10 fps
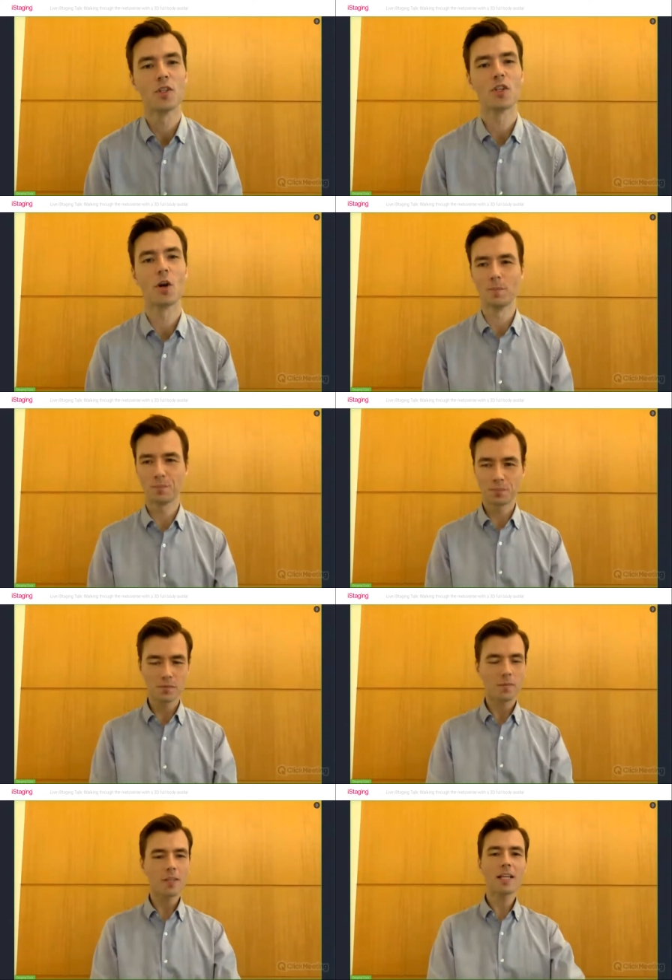So
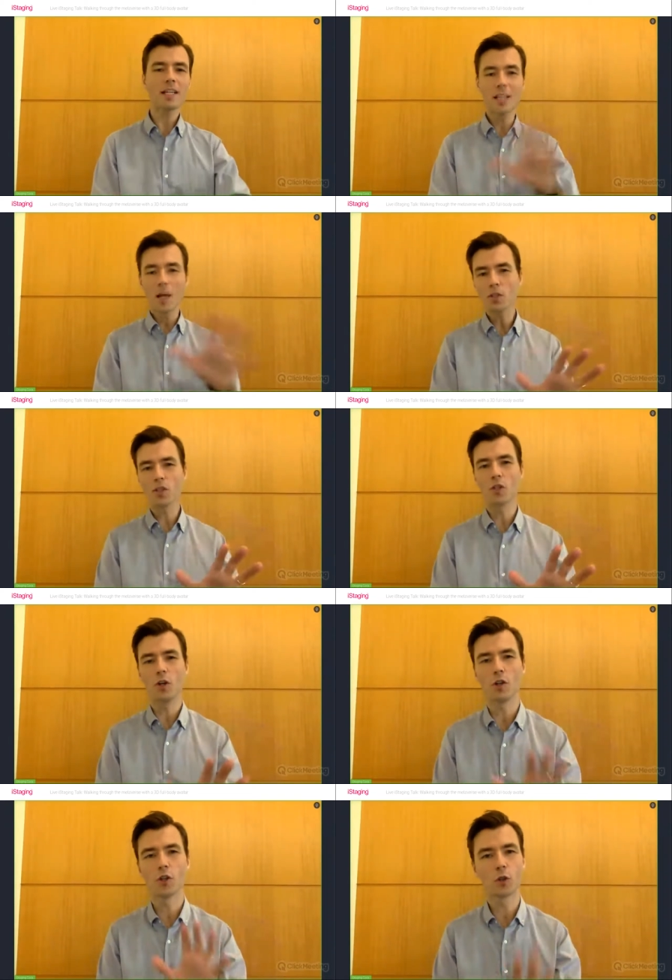that was
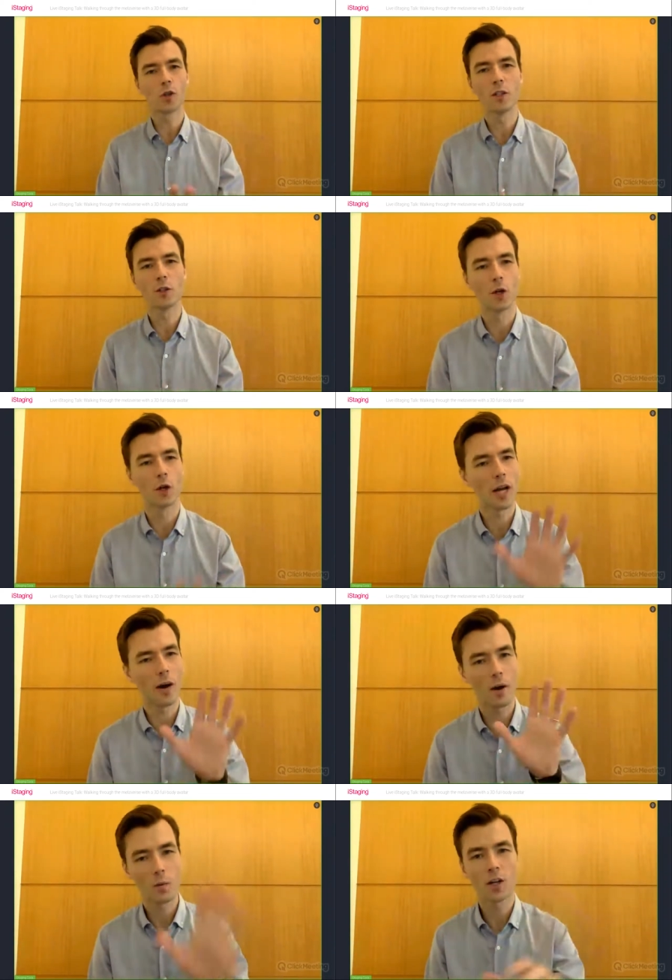a short intro.
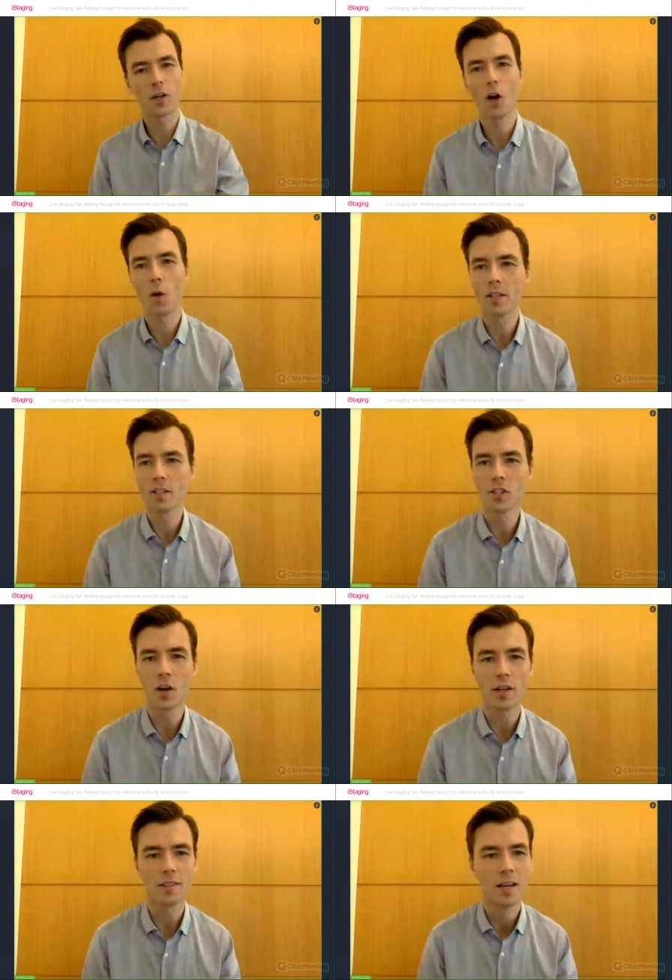Now I want to go and
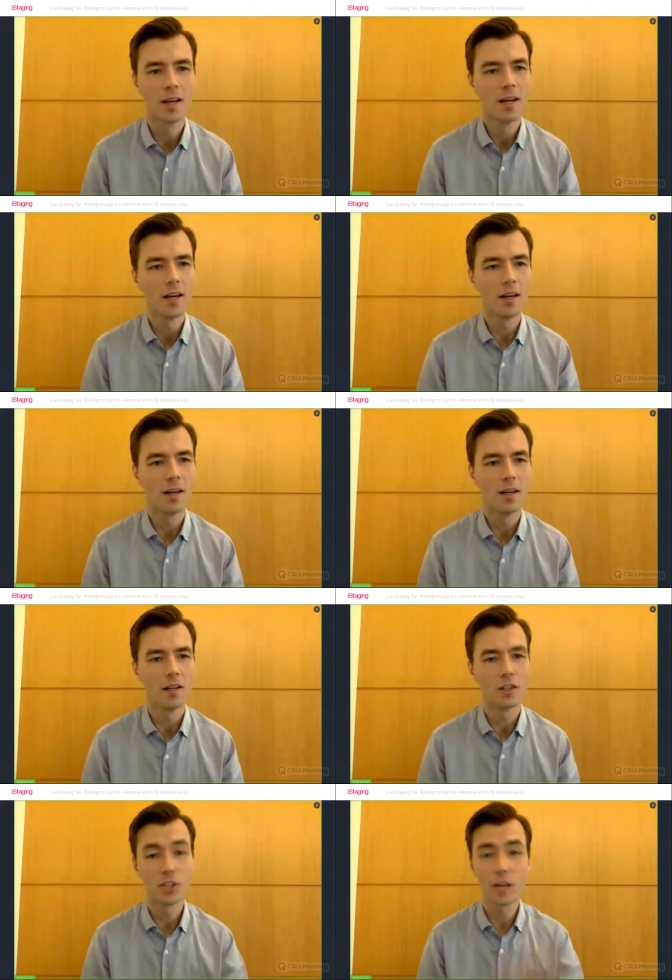start
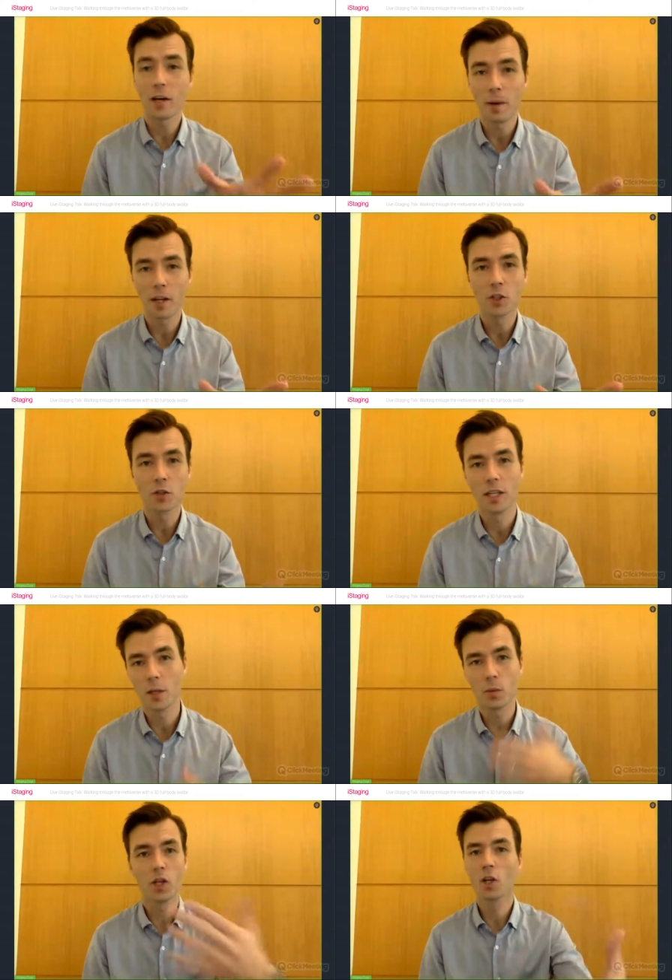sharing my screen,
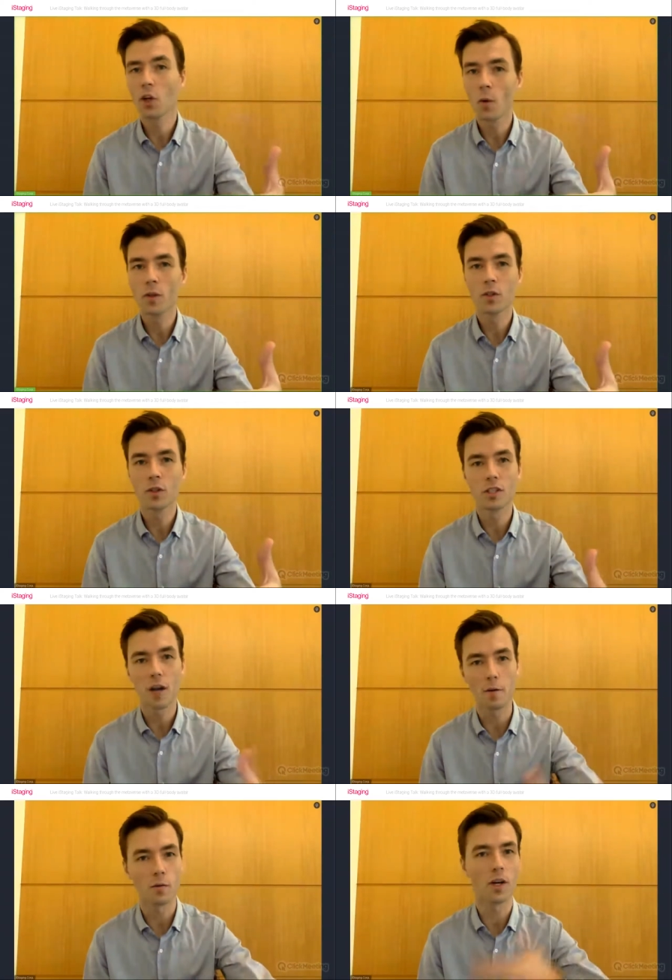and we're going to go into the
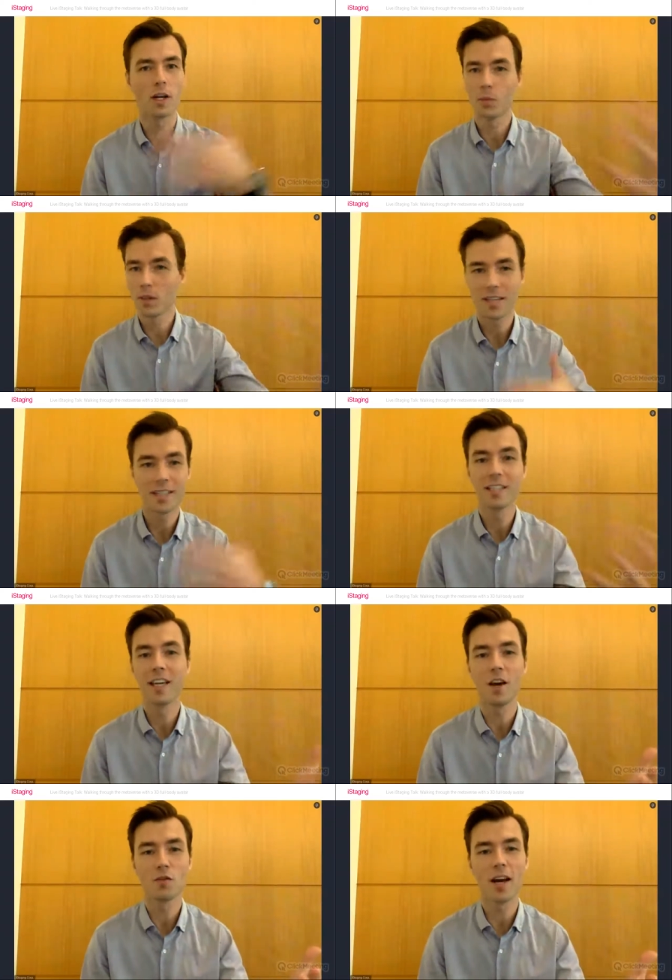software and we're going to
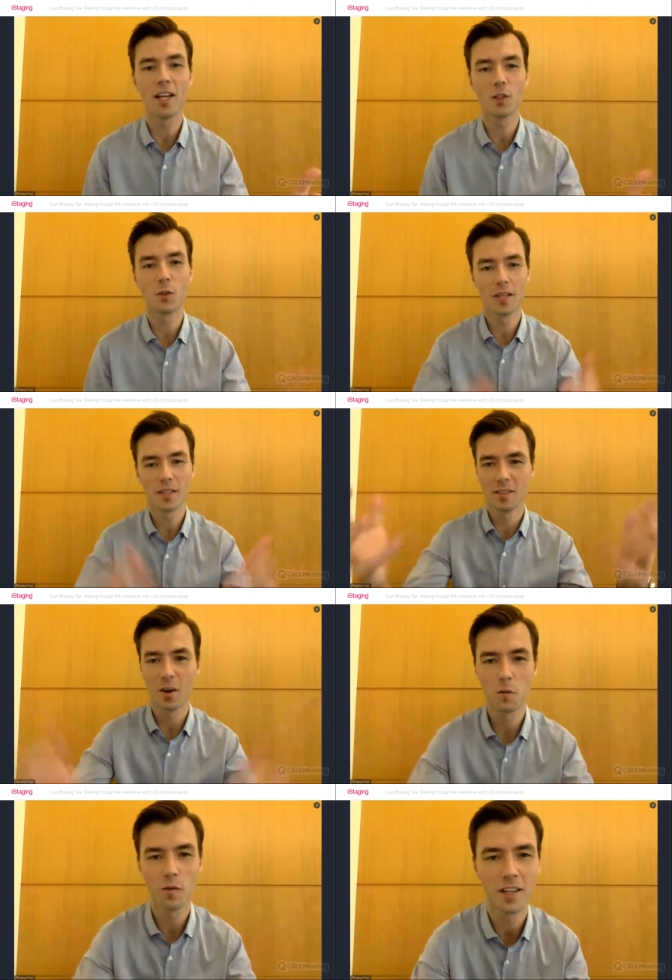get right into it and
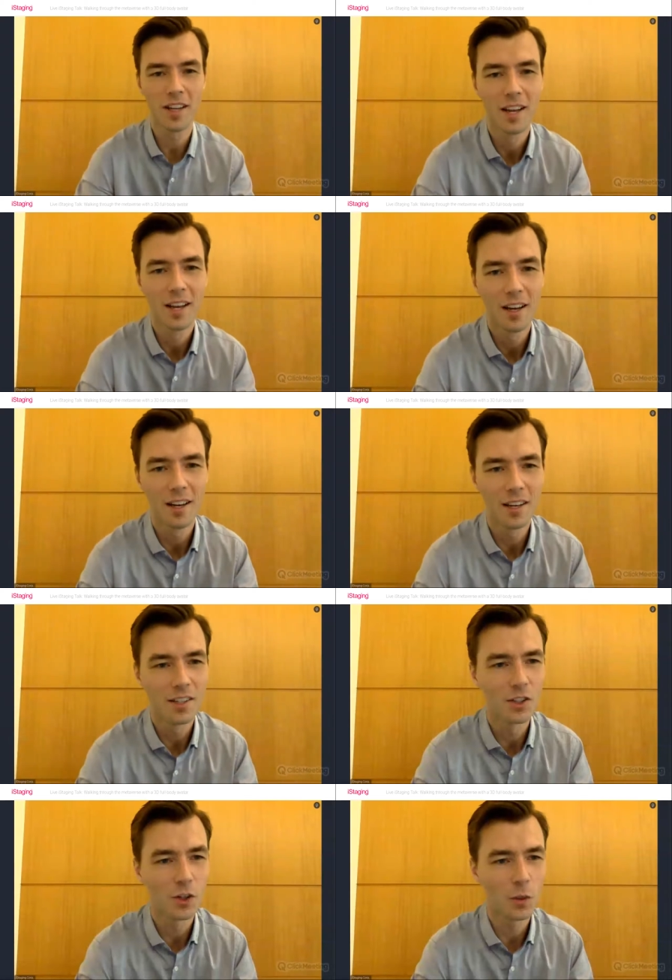hopefully
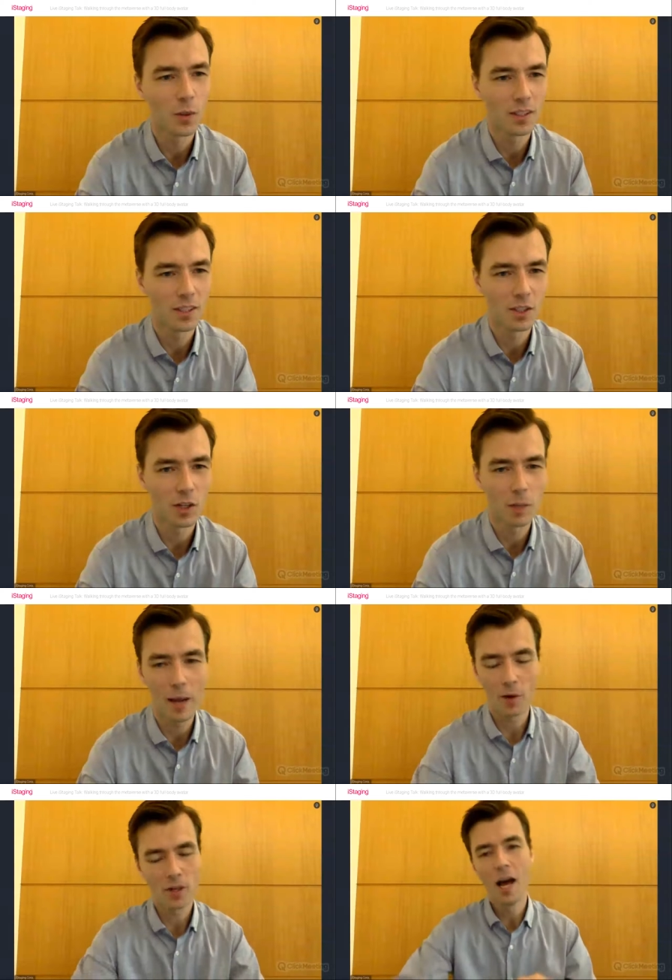show you what this is all
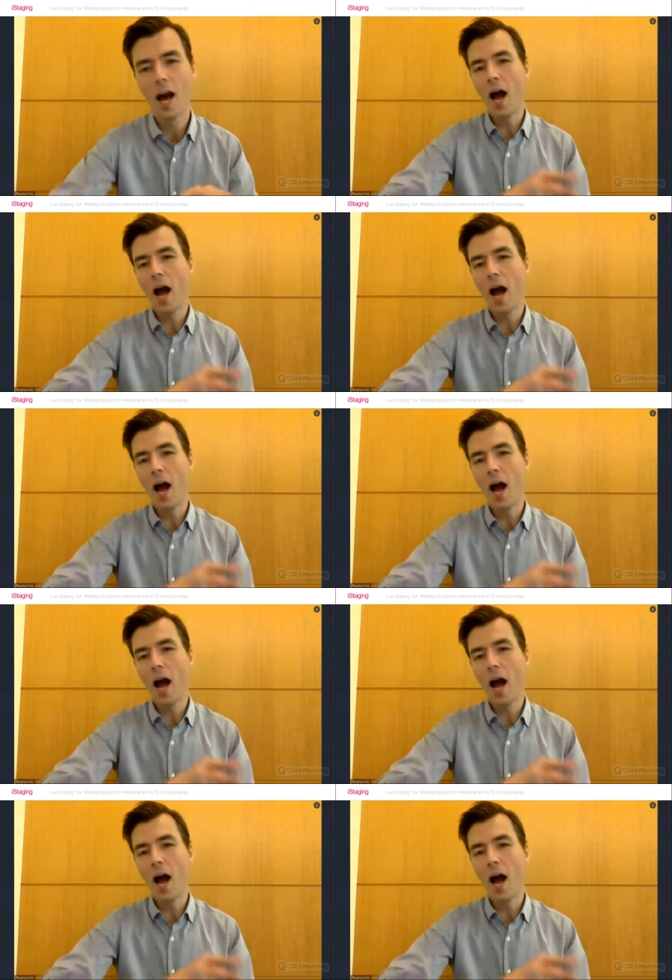about.